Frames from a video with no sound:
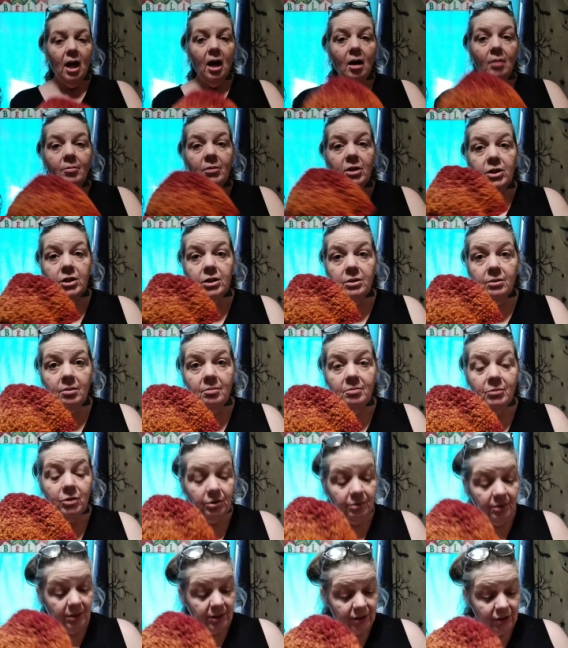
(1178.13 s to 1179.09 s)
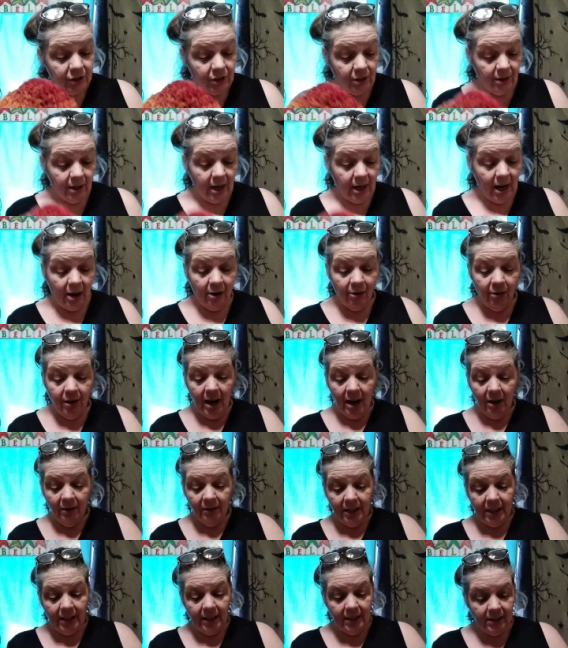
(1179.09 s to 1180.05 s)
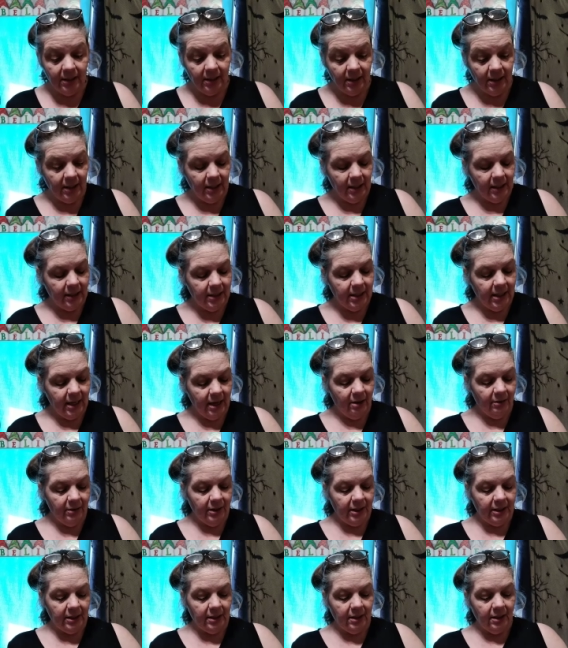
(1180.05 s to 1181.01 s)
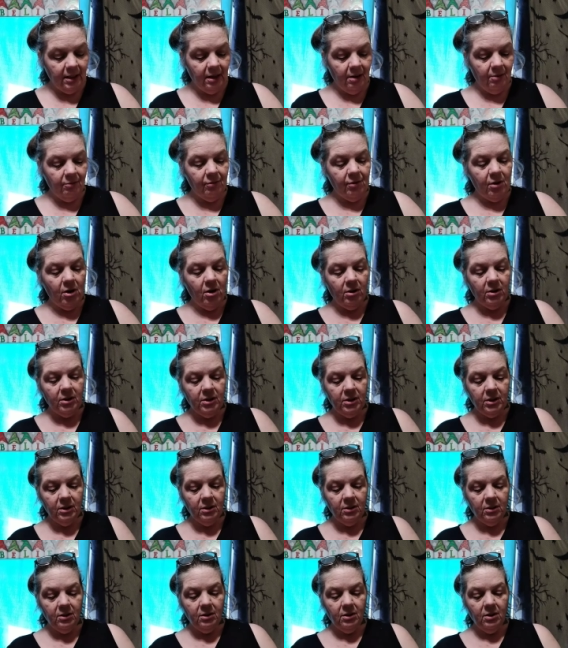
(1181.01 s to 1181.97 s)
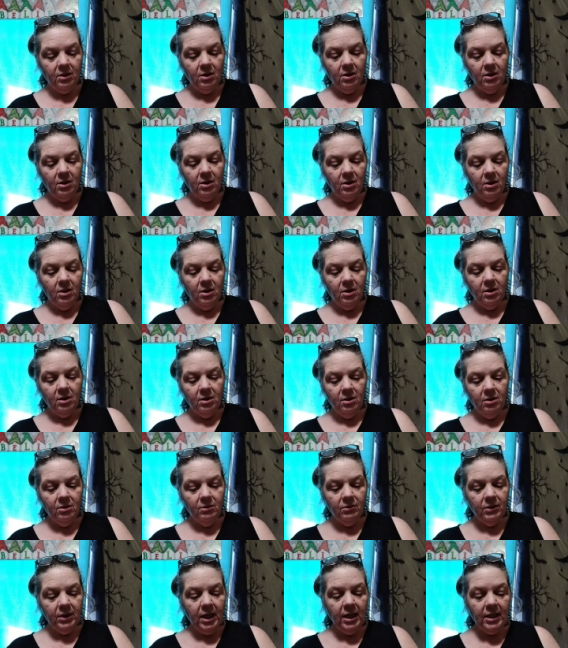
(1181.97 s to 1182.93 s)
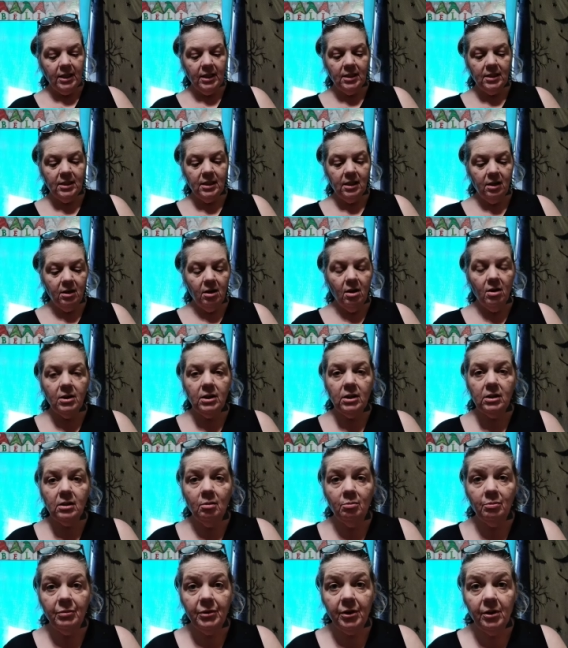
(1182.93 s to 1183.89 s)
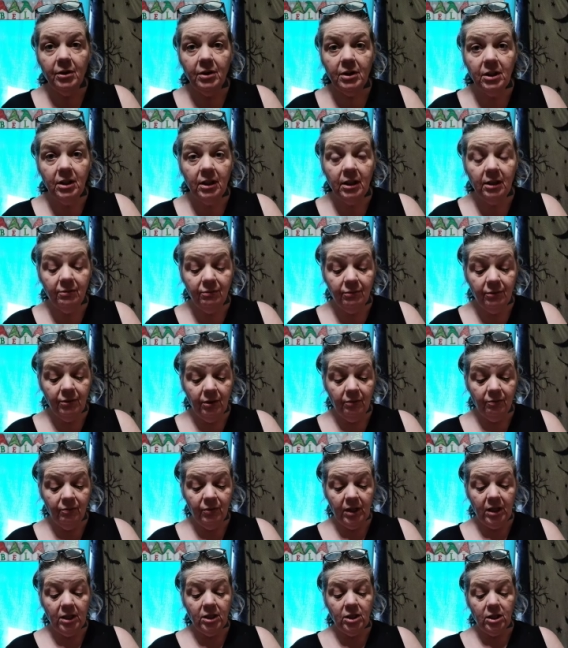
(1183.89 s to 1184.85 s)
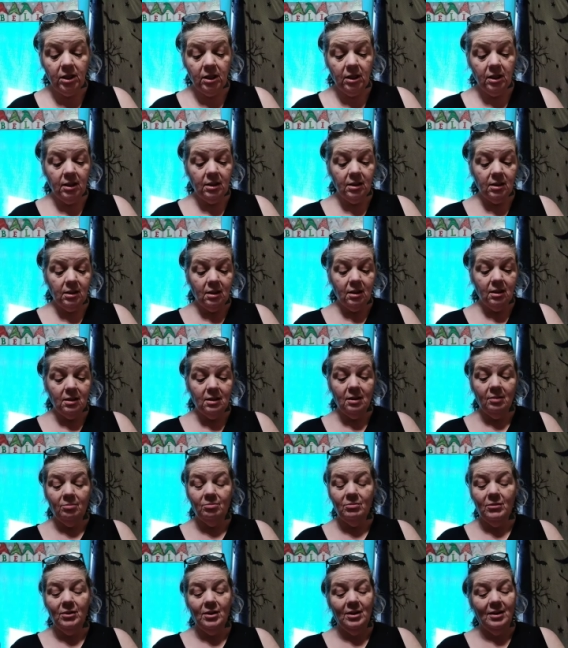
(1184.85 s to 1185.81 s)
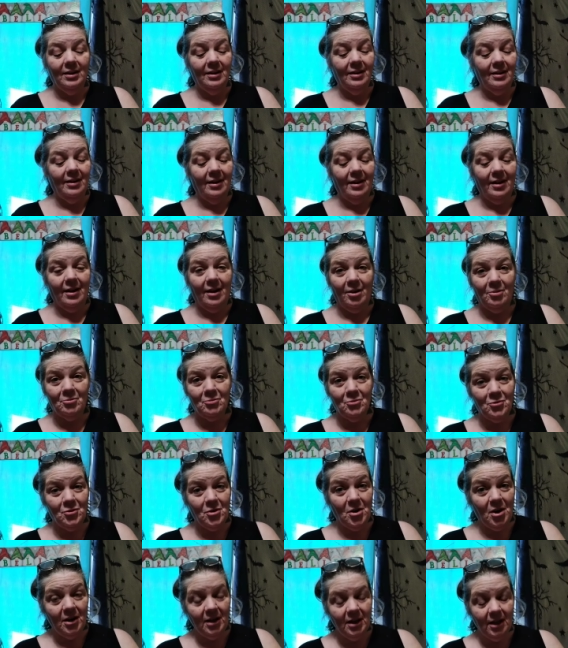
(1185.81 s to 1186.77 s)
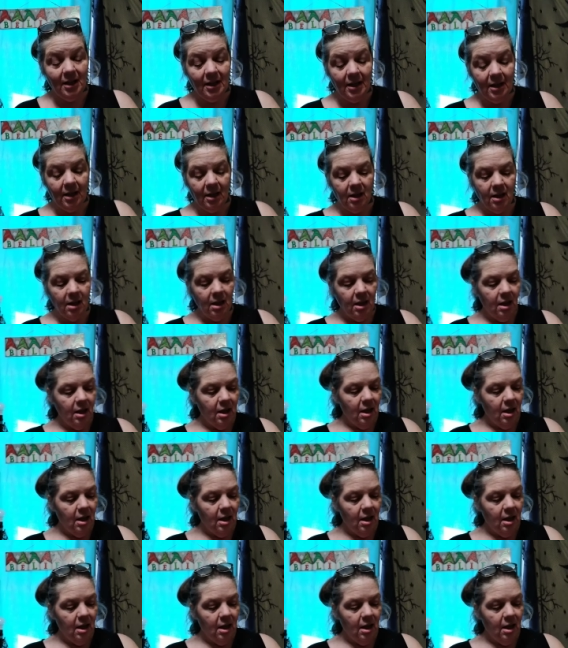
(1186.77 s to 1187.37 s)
I'm not sure I'm going to do this yarn. I don't know how easily... Let's see how easily it frogs. Oh, not easy at all. So I'm apparently finishing this because I'm not frogging it.